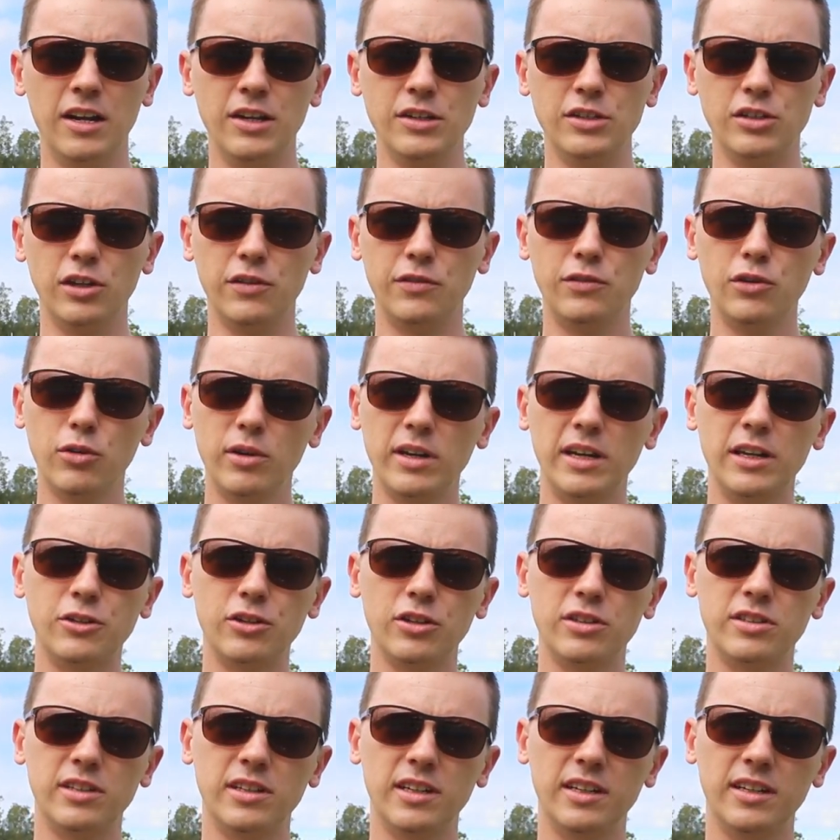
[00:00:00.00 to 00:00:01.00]
So if you're
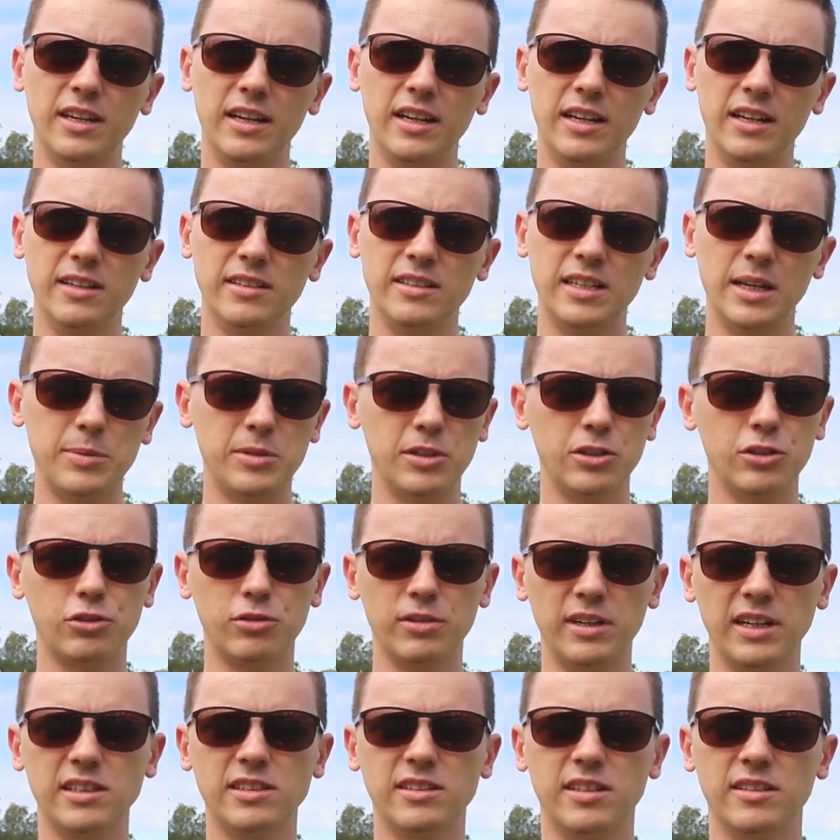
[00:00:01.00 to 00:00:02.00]
interested in tips and
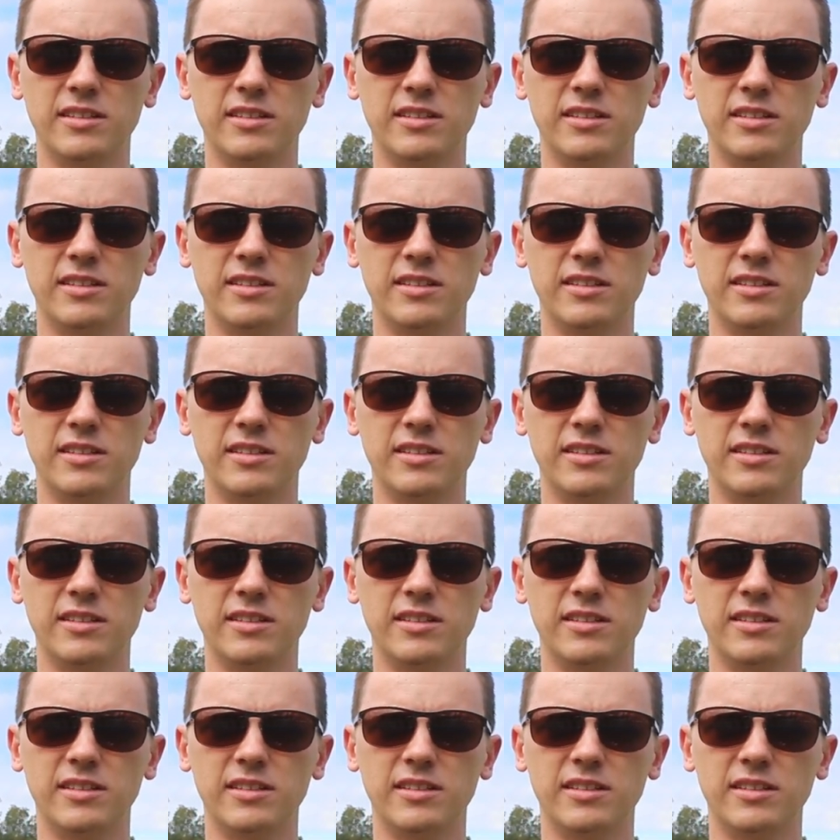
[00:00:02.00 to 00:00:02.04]
tricks